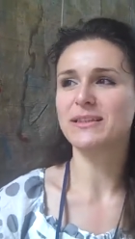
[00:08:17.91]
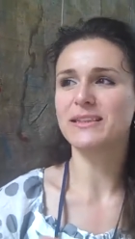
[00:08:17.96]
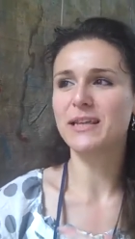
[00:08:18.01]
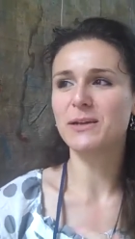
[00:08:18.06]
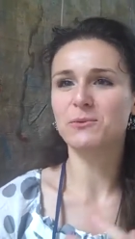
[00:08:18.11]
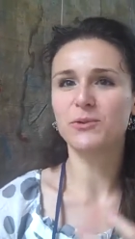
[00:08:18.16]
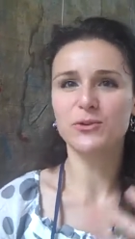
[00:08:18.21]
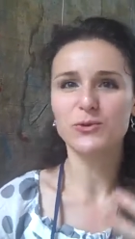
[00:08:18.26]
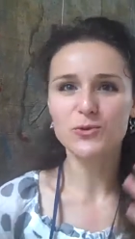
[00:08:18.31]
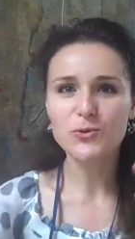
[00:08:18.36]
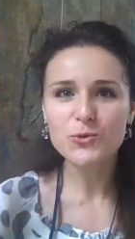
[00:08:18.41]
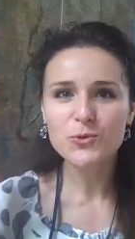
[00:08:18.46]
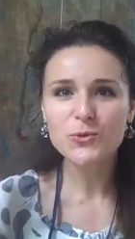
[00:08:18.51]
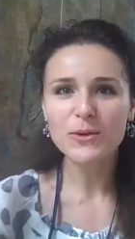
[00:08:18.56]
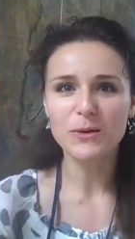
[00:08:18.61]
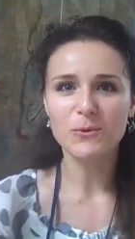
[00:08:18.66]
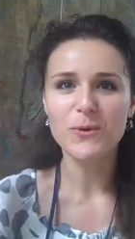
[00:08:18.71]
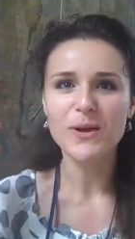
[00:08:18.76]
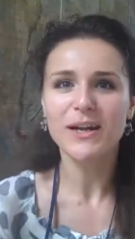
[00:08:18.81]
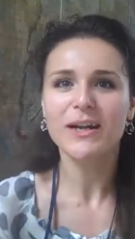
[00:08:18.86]
they were too
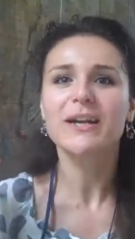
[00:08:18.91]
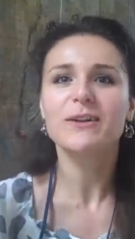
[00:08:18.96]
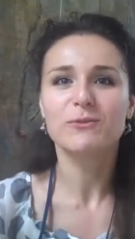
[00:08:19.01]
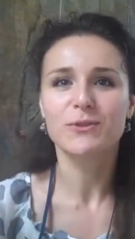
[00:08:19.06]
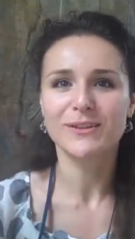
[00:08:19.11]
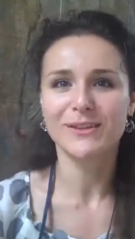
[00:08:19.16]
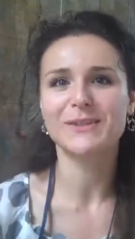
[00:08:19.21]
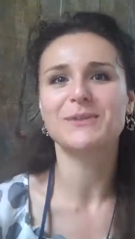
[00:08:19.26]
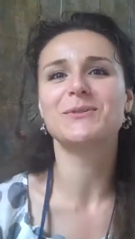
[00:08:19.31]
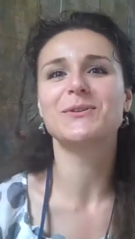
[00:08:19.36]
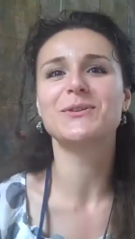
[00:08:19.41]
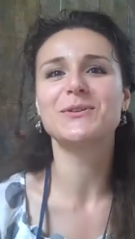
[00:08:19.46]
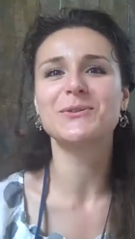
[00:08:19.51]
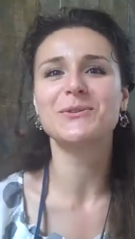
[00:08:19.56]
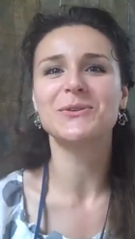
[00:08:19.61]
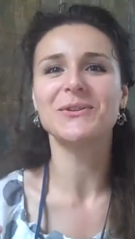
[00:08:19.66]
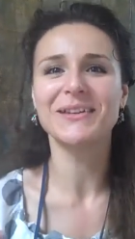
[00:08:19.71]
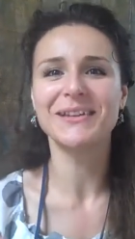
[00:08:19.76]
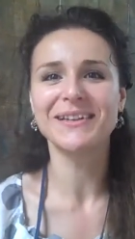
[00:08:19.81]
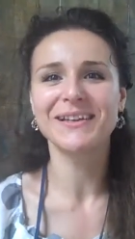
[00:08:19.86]
aware of what they were
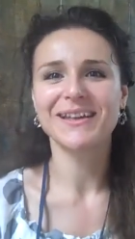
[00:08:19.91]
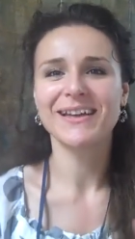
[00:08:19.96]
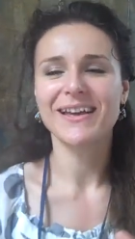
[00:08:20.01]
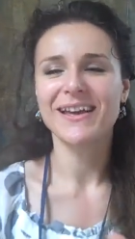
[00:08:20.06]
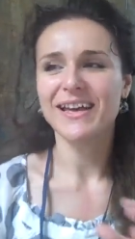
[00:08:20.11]
doing.